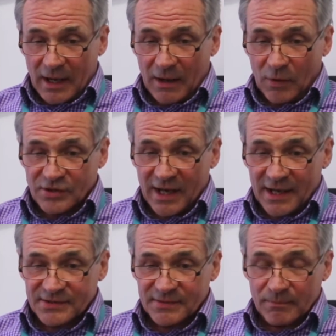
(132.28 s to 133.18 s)
which
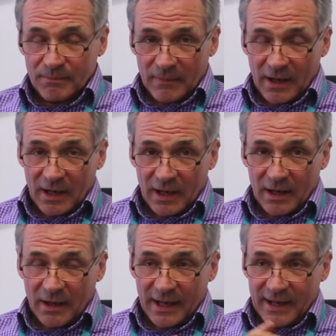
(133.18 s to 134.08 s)
has
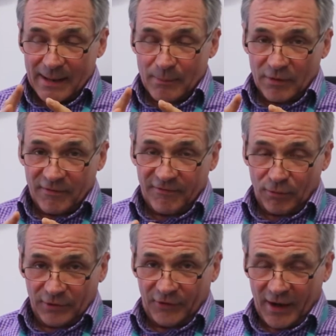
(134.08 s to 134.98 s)
enabled a
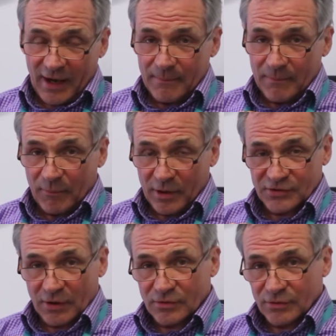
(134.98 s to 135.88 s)
full-time
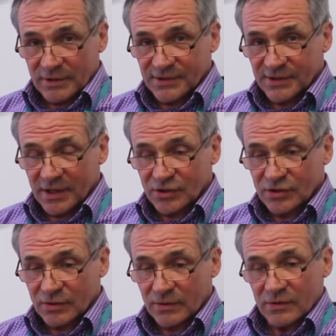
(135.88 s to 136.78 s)
postdoctoral
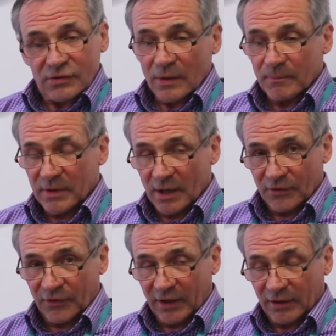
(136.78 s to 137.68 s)
research to be
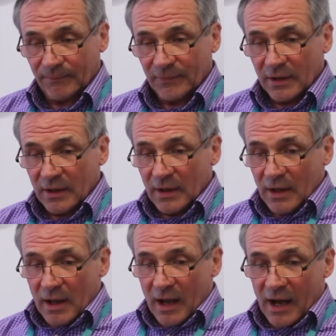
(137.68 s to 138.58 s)
undertaken.
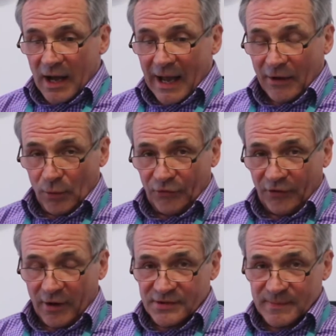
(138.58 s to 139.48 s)
And
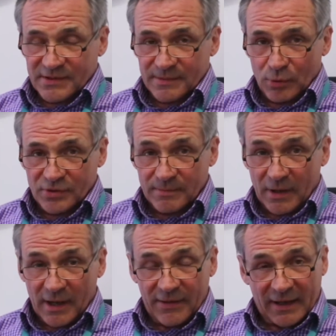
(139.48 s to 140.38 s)
also it's been supported
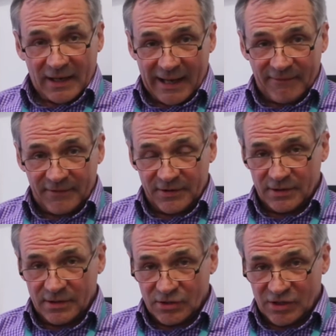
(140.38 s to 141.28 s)
by the
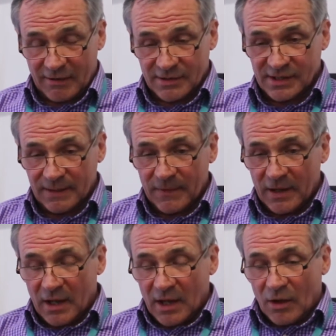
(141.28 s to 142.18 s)
Cleft charity,
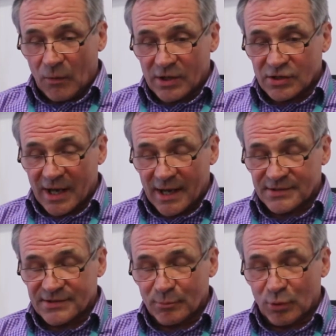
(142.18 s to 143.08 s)
which
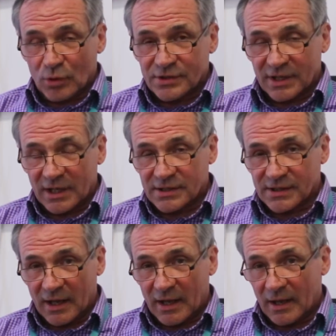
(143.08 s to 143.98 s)
has supported
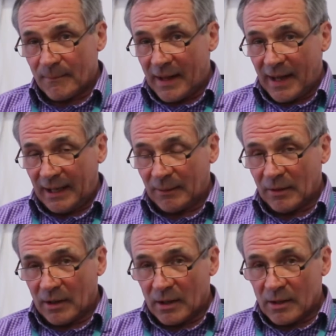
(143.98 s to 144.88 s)
a
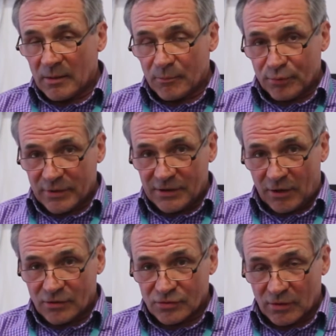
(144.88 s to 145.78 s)

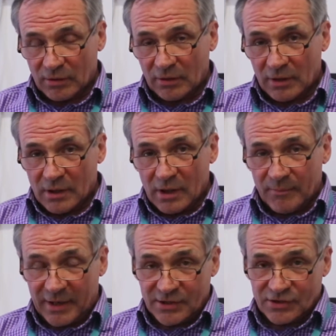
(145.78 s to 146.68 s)
pre-doctoral
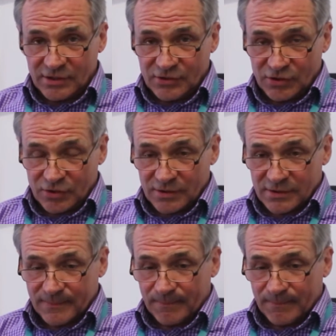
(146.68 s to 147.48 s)
PhD student.